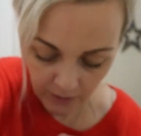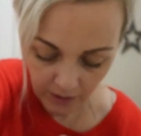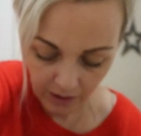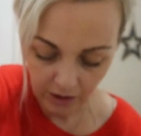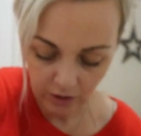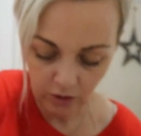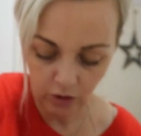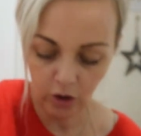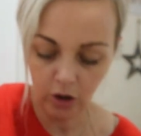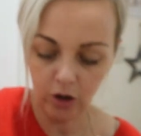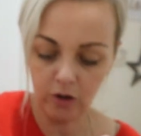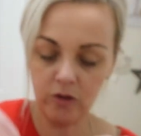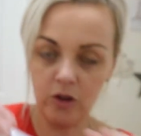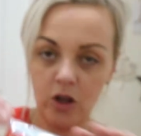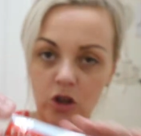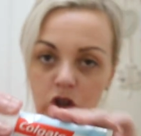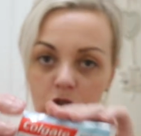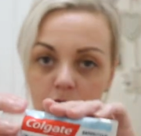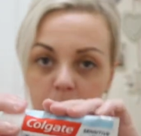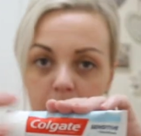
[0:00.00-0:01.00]
I got
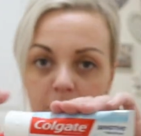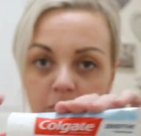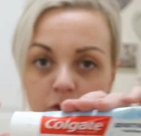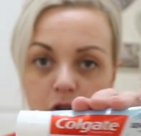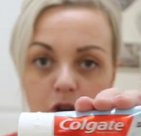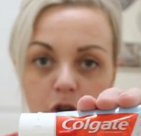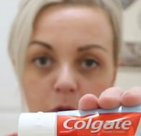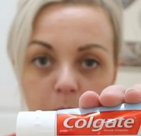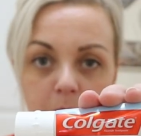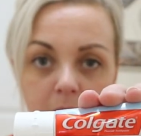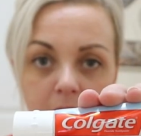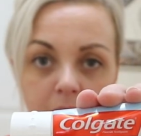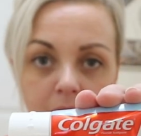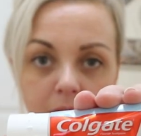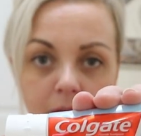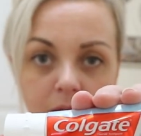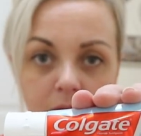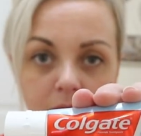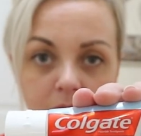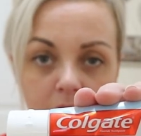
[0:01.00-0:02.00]
a tube of
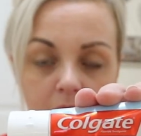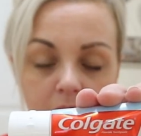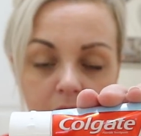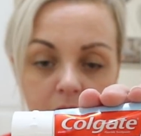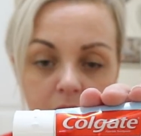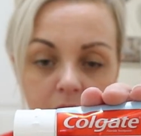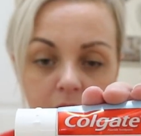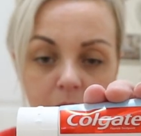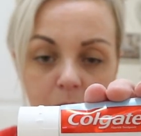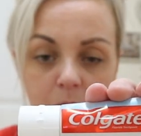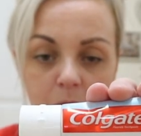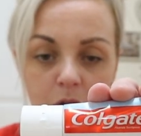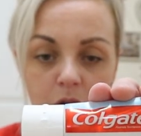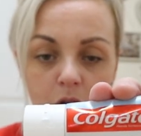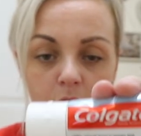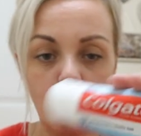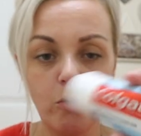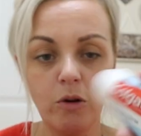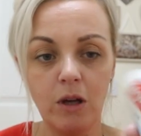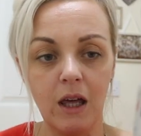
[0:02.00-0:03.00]
toothpaste,
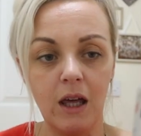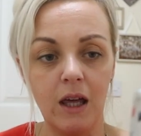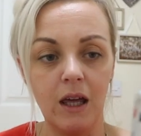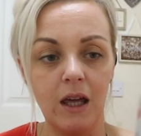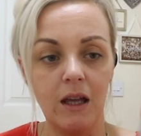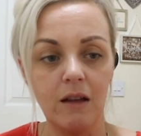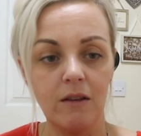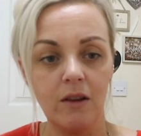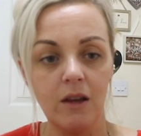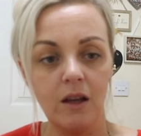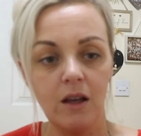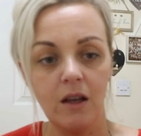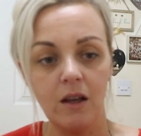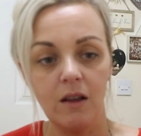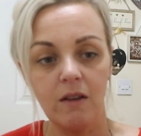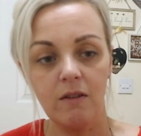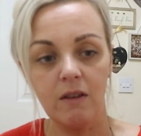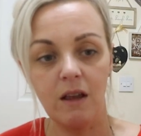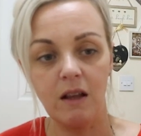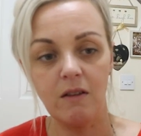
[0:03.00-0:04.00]
Colgate
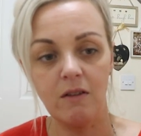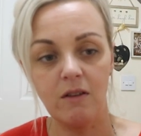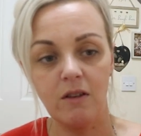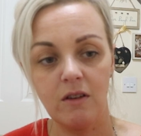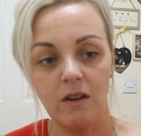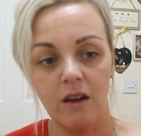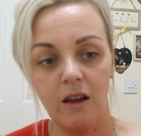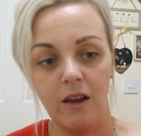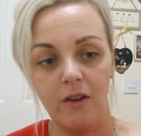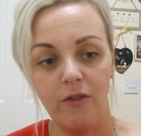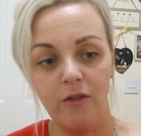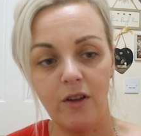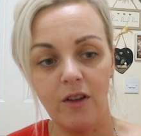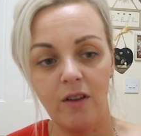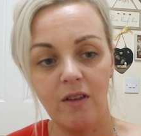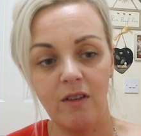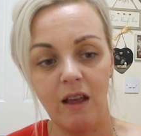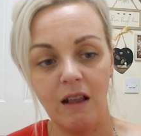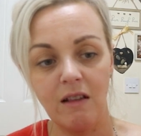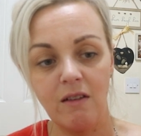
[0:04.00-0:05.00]
Sensitive
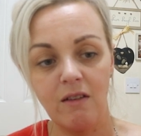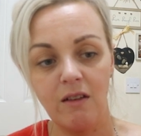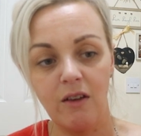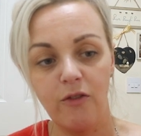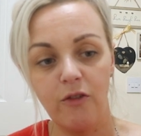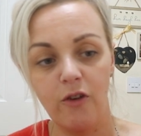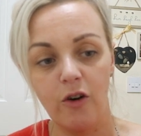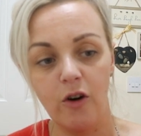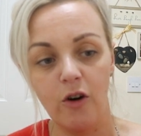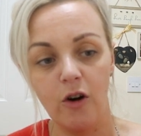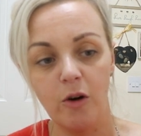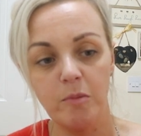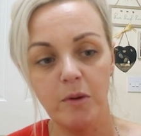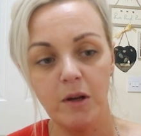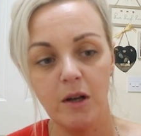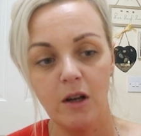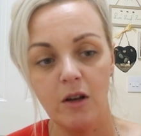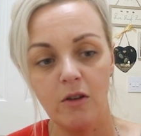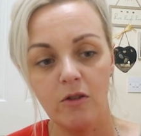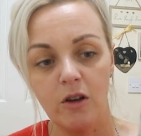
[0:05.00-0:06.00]
Sensiform.
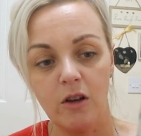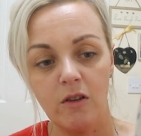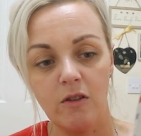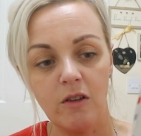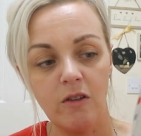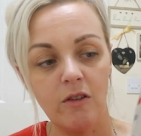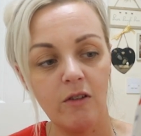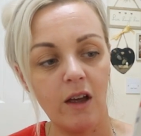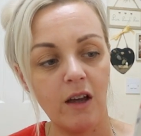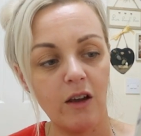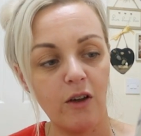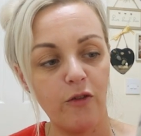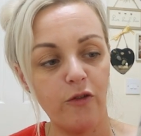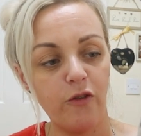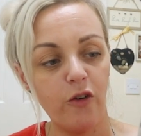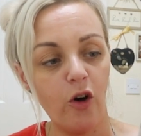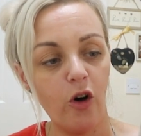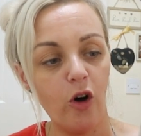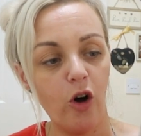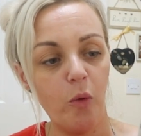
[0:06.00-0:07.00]
So this is like a
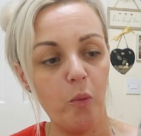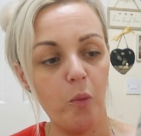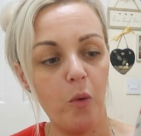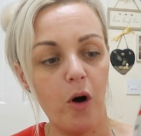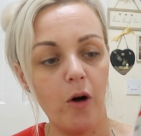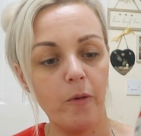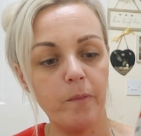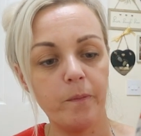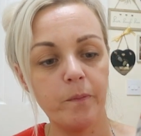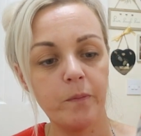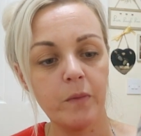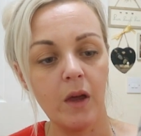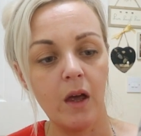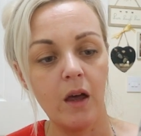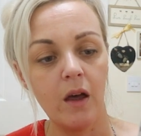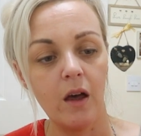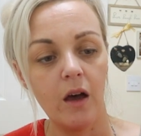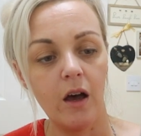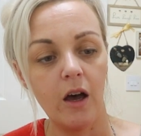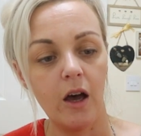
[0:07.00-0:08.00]
foam one,
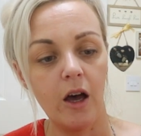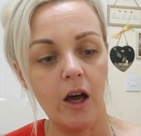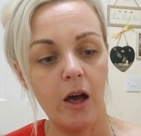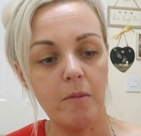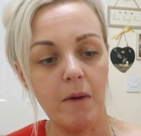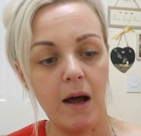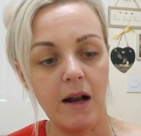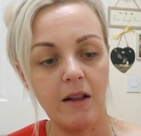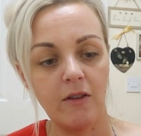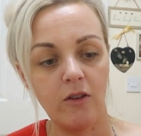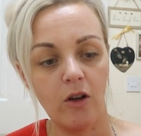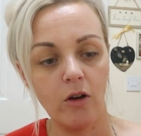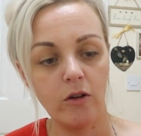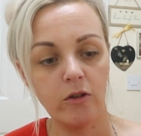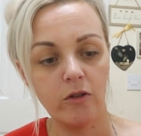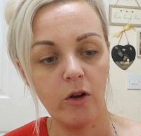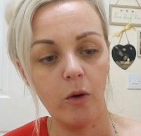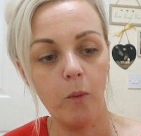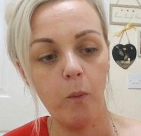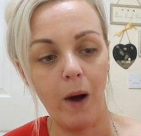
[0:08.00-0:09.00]
and it's
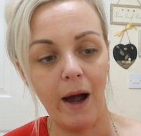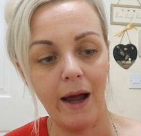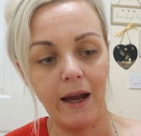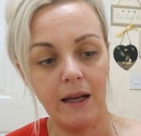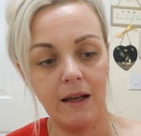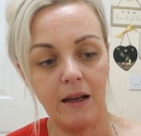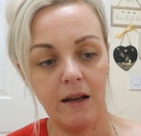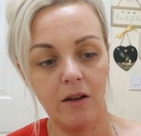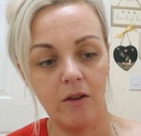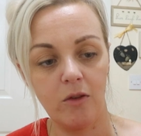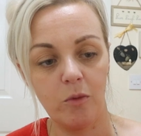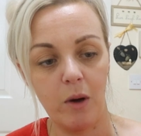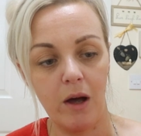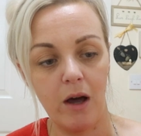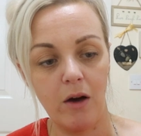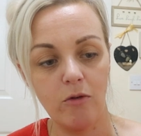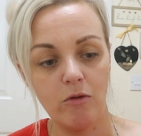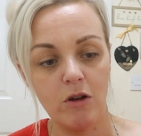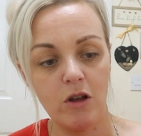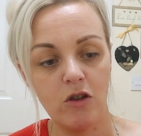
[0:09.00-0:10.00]
also whitening as
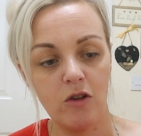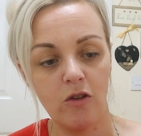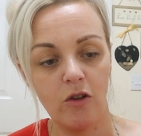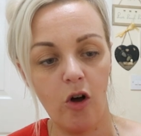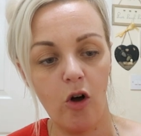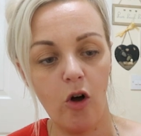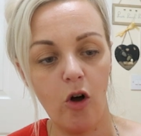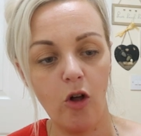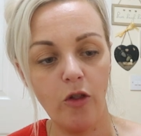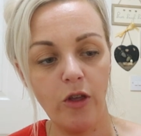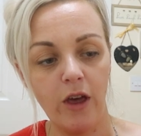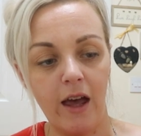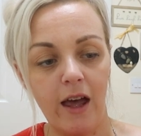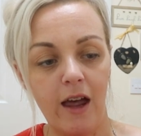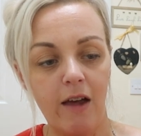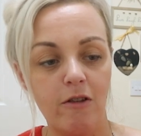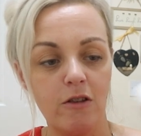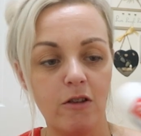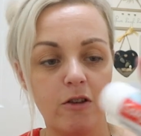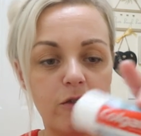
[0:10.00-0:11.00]
well, which is all the
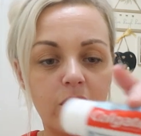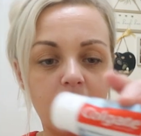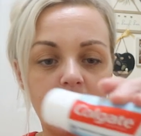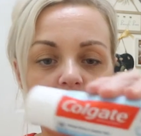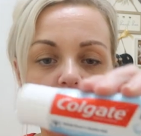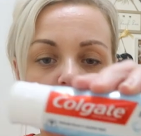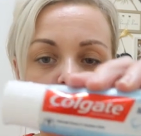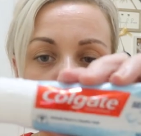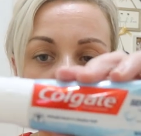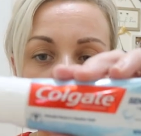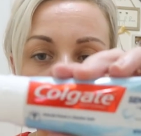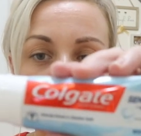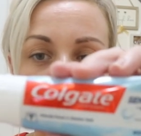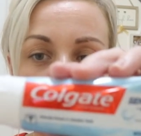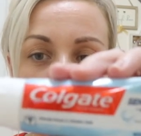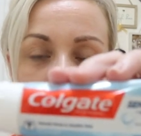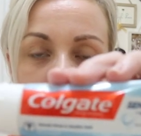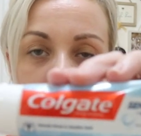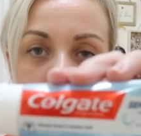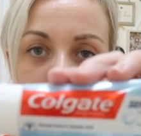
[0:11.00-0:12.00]
areas of your teeth,
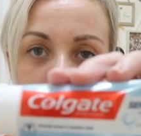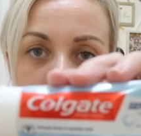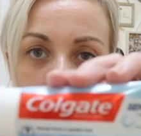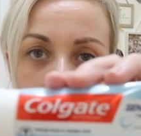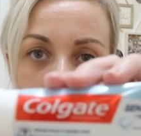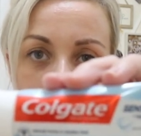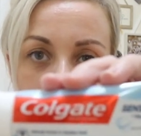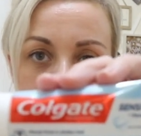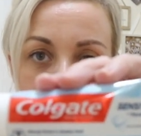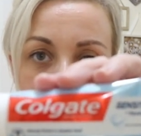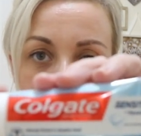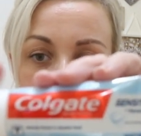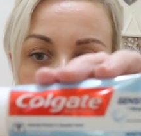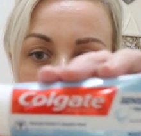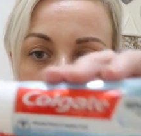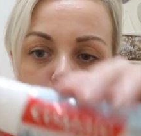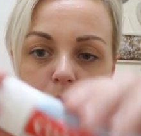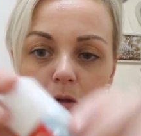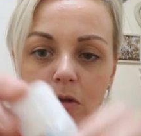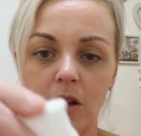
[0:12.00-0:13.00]
and that was £1.